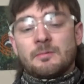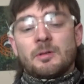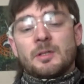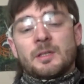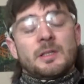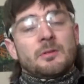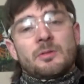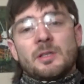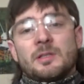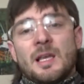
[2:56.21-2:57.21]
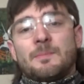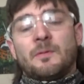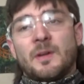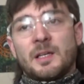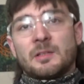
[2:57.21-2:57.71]
where he used the example
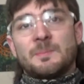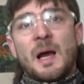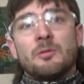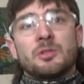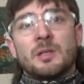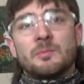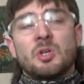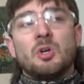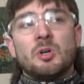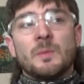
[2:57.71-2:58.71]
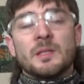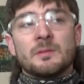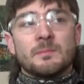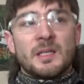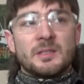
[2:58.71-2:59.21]
of like a spouse comes home and
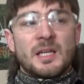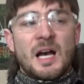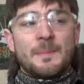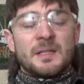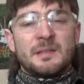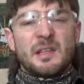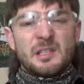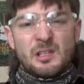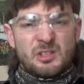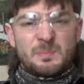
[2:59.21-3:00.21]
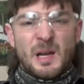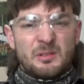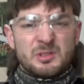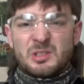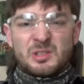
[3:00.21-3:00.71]
makes a comment, and then the other
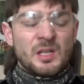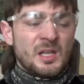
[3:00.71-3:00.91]
spouse just